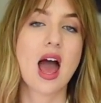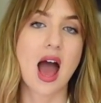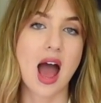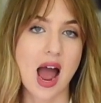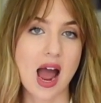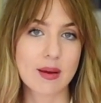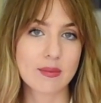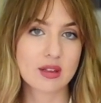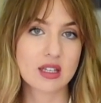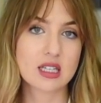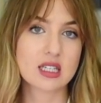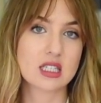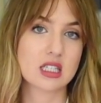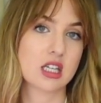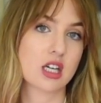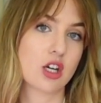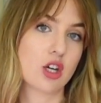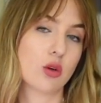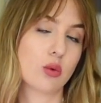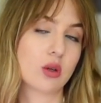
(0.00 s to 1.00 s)
I'm the
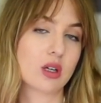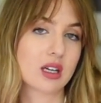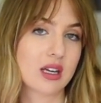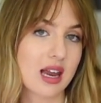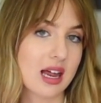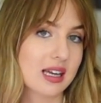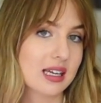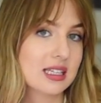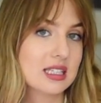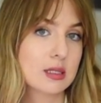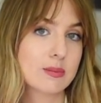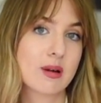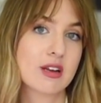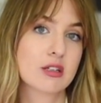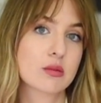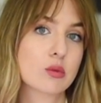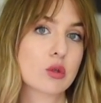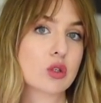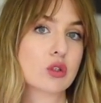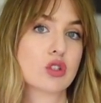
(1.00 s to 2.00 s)
idiot who would gladly
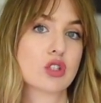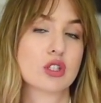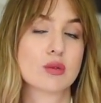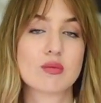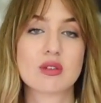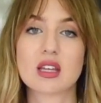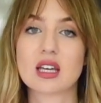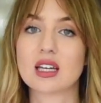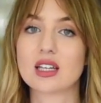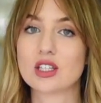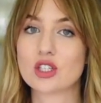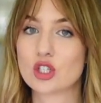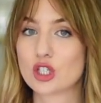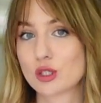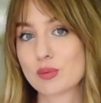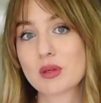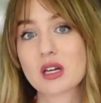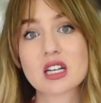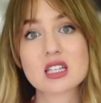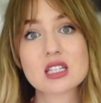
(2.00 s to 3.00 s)
spend more on something
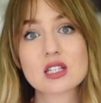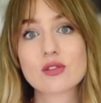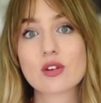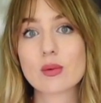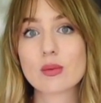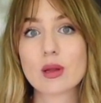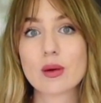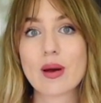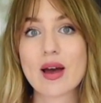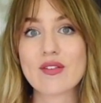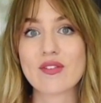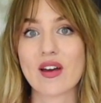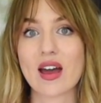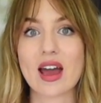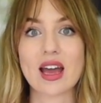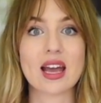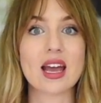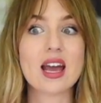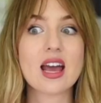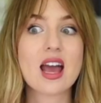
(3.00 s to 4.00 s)
just because it's from
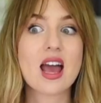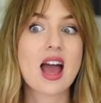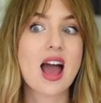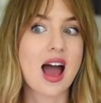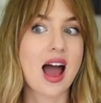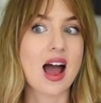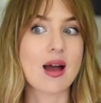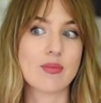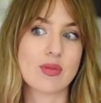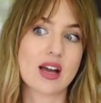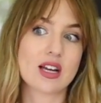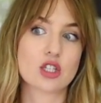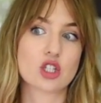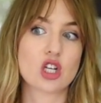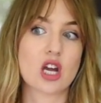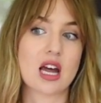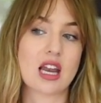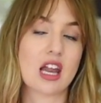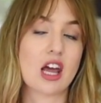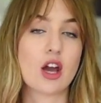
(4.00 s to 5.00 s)
LOEWE. I'm that
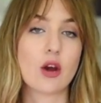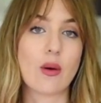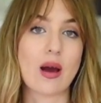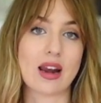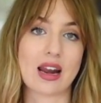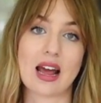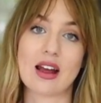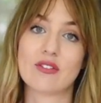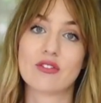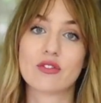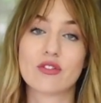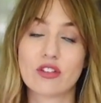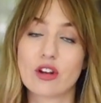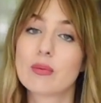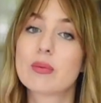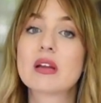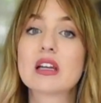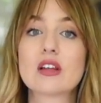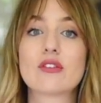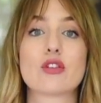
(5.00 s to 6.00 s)
shallow and I
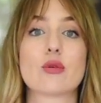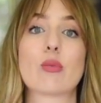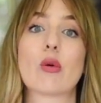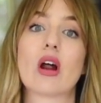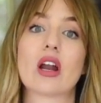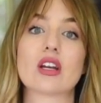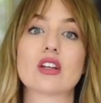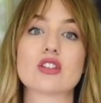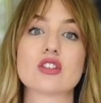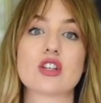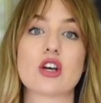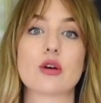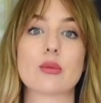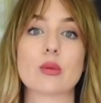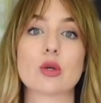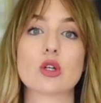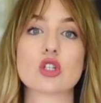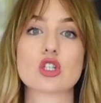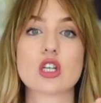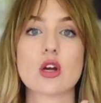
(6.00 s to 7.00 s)
flipping love the brand so
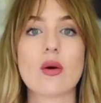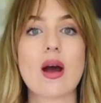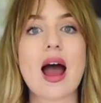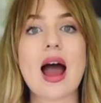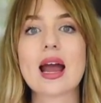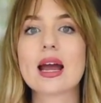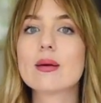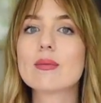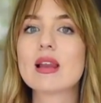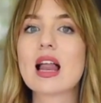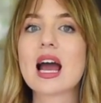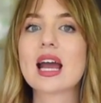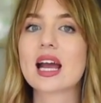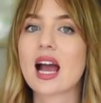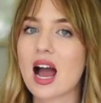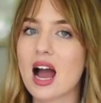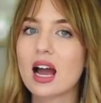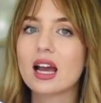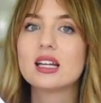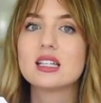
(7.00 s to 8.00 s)
much. So I am
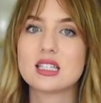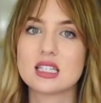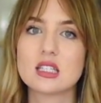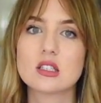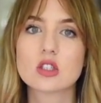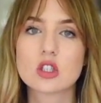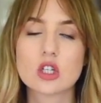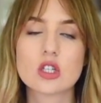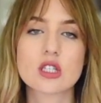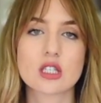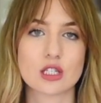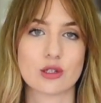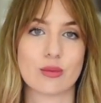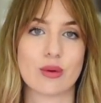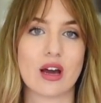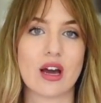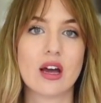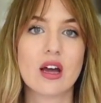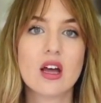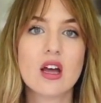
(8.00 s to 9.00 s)
like ideal
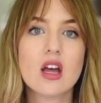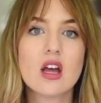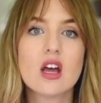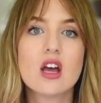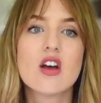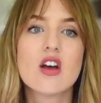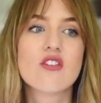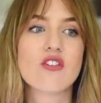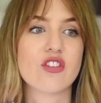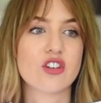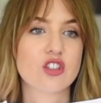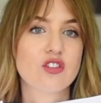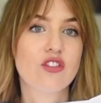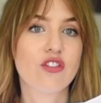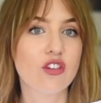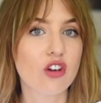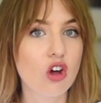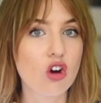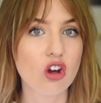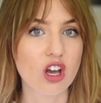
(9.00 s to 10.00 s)
customer for
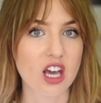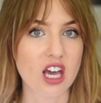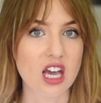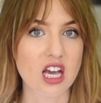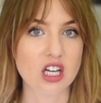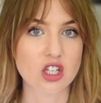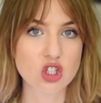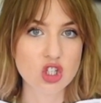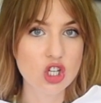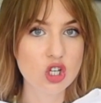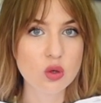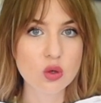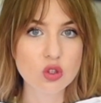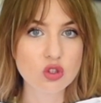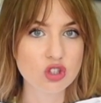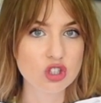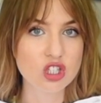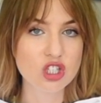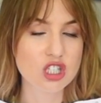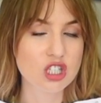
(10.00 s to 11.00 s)
flogging a
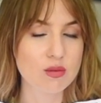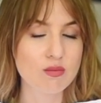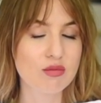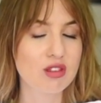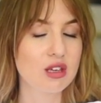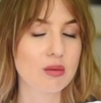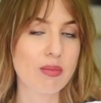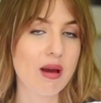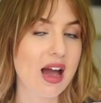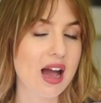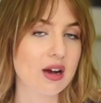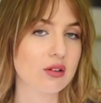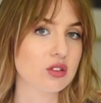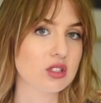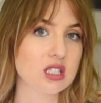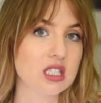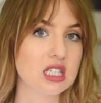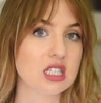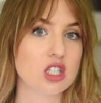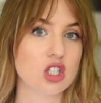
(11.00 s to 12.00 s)
200 and something
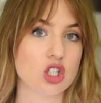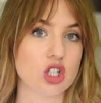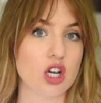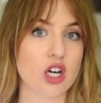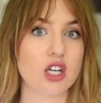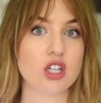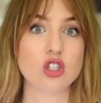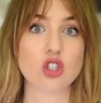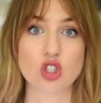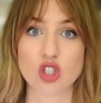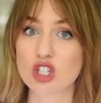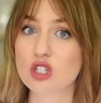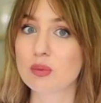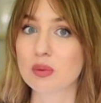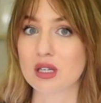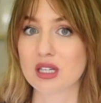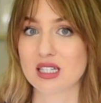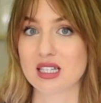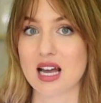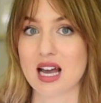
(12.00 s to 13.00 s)
pounds t-shirt just
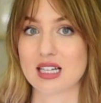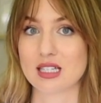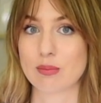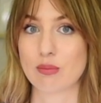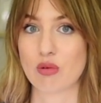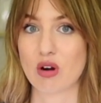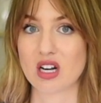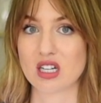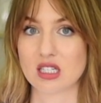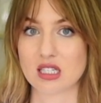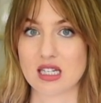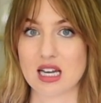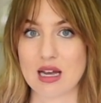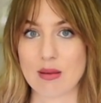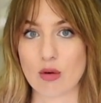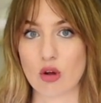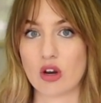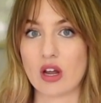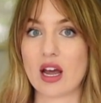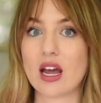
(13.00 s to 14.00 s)
because it has a brand
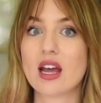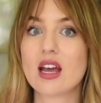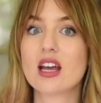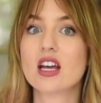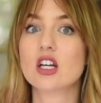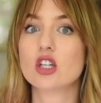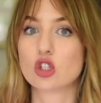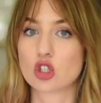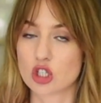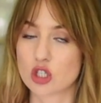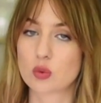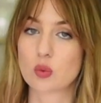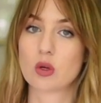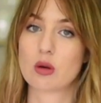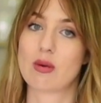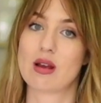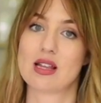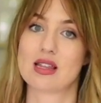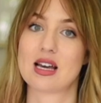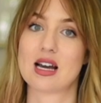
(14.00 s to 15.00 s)
name on it. Just want
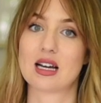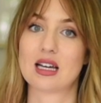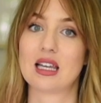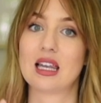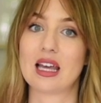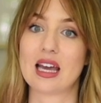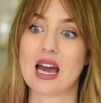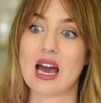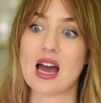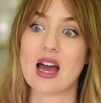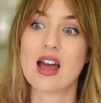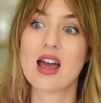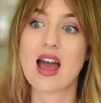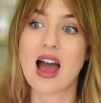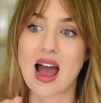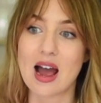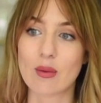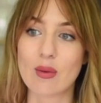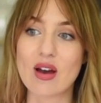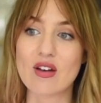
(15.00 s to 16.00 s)
to make that clear.
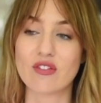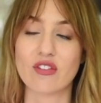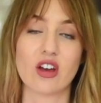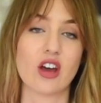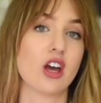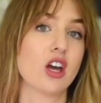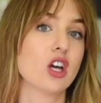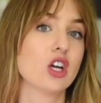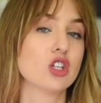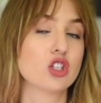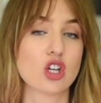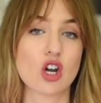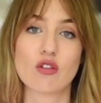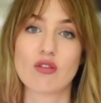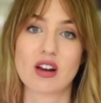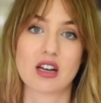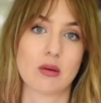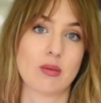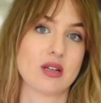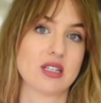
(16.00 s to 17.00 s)
However, don't
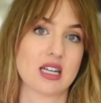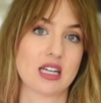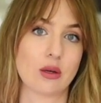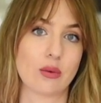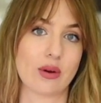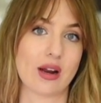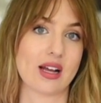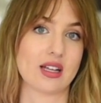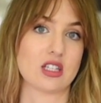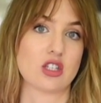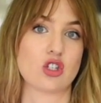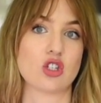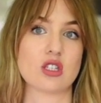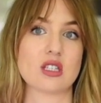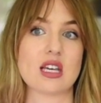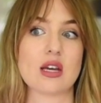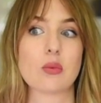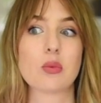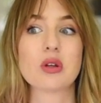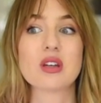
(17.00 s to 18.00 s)
recommend anyone else
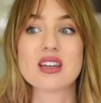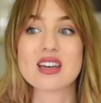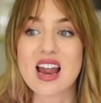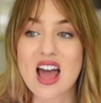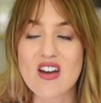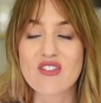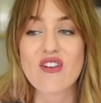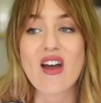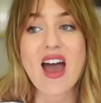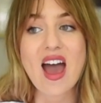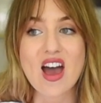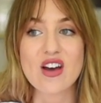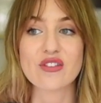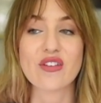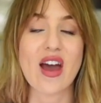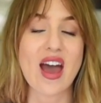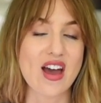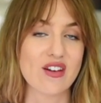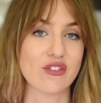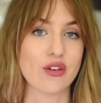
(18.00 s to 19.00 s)
does it. We'll never,
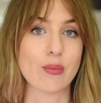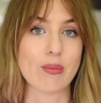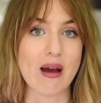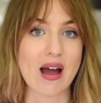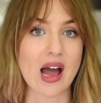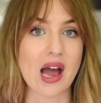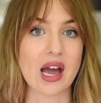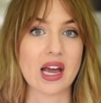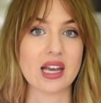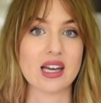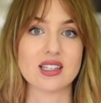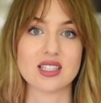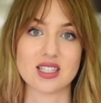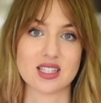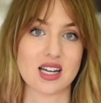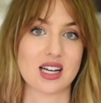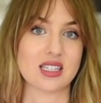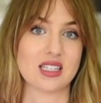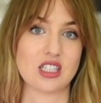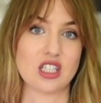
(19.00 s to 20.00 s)
ever, ever buy a
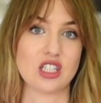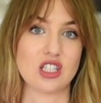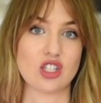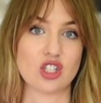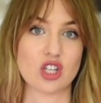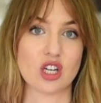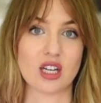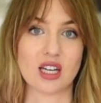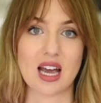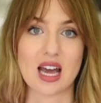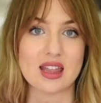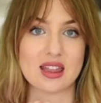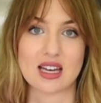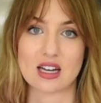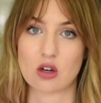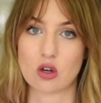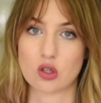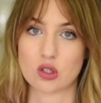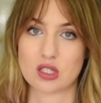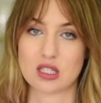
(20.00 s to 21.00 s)
designer t-shirt again
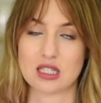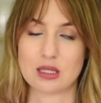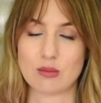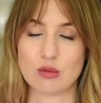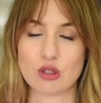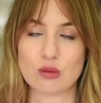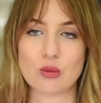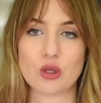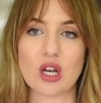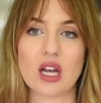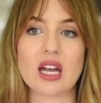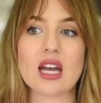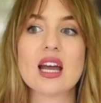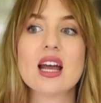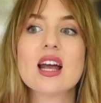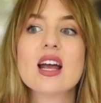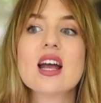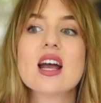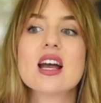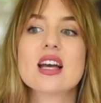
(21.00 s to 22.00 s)
that costs this much money.
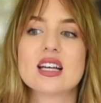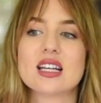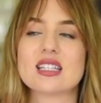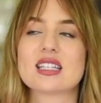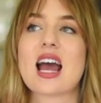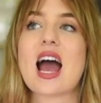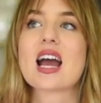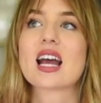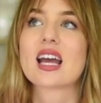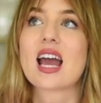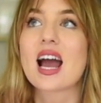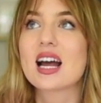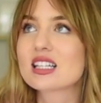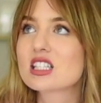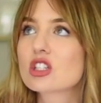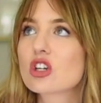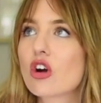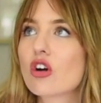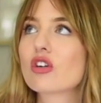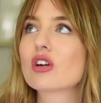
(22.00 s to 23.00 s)
It's
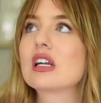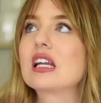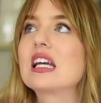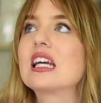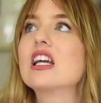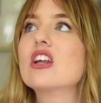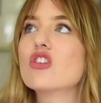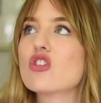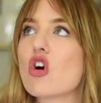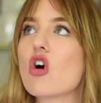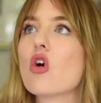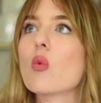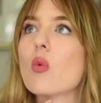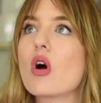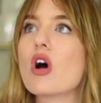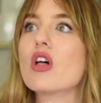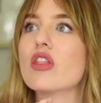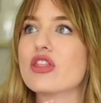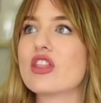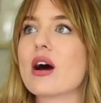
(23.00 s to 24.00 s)
categorically not
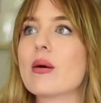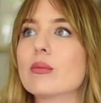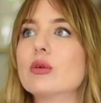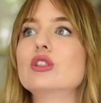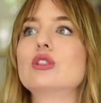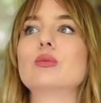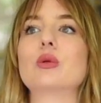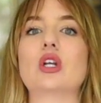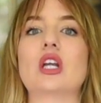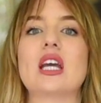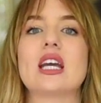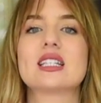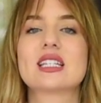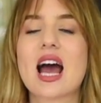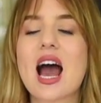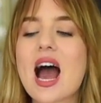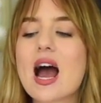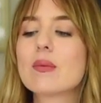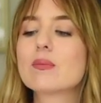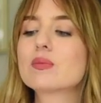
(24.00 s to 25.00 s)
worth that much money. It's
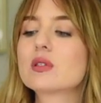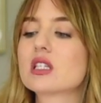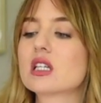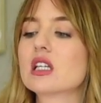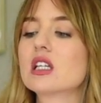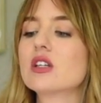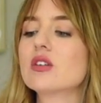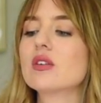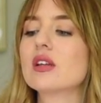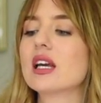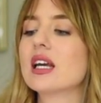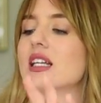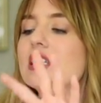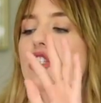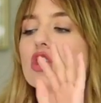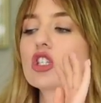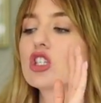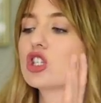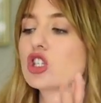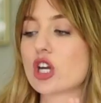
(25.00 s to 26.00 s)
absolutely, it's
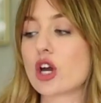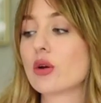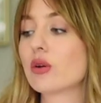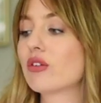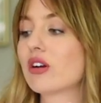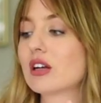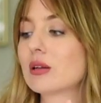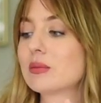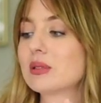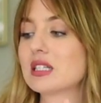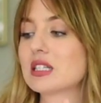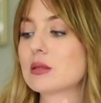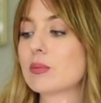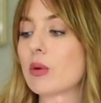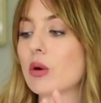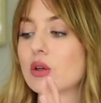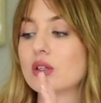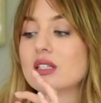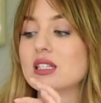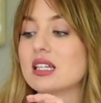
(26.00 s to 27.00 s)
just so incredibly
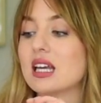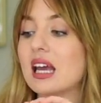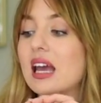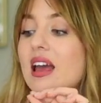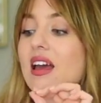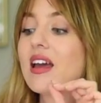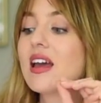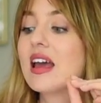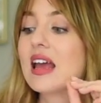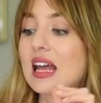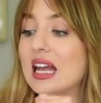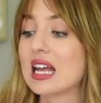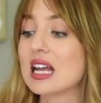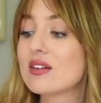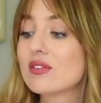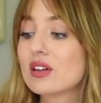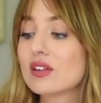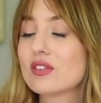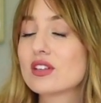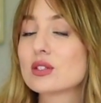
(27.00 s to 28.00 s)
disappointing.
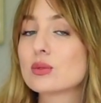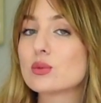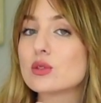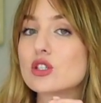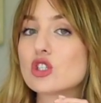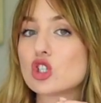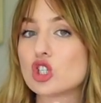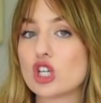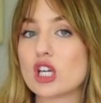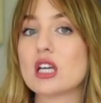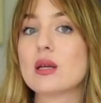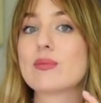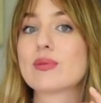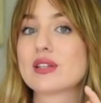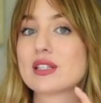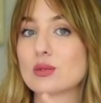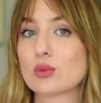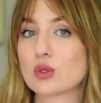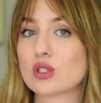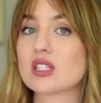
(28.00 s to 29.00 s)
Even if this was cheap,
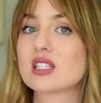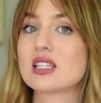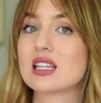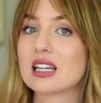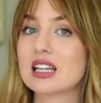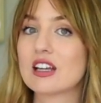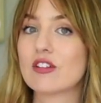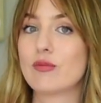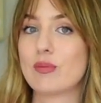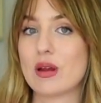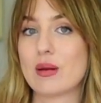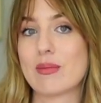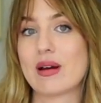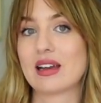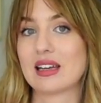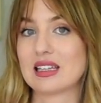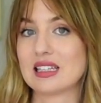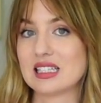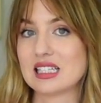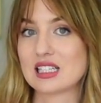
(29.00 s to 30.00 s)
this would still have been
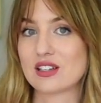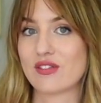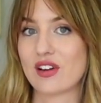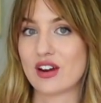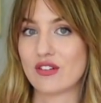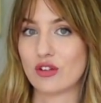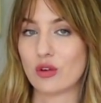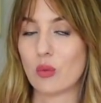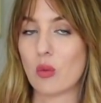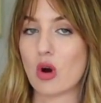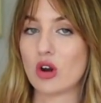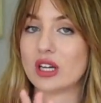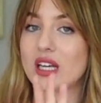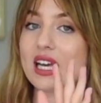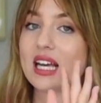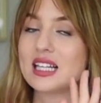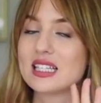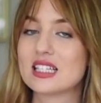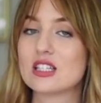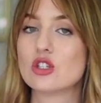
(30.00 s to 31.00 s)
my least favourite one.
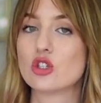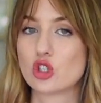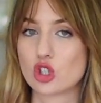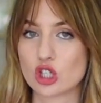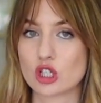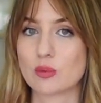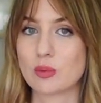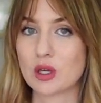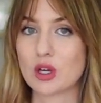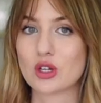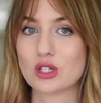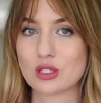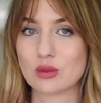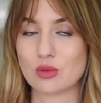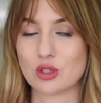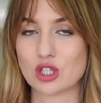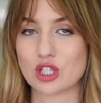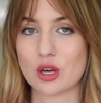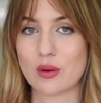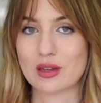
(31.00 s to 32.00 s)
It isn't just because it
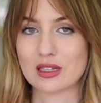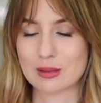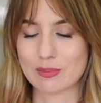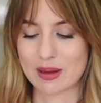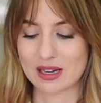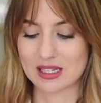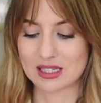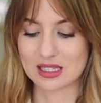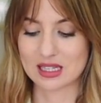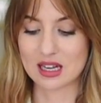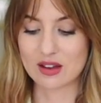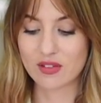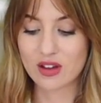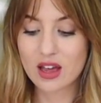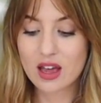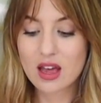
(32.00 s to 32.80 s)
was so expensive.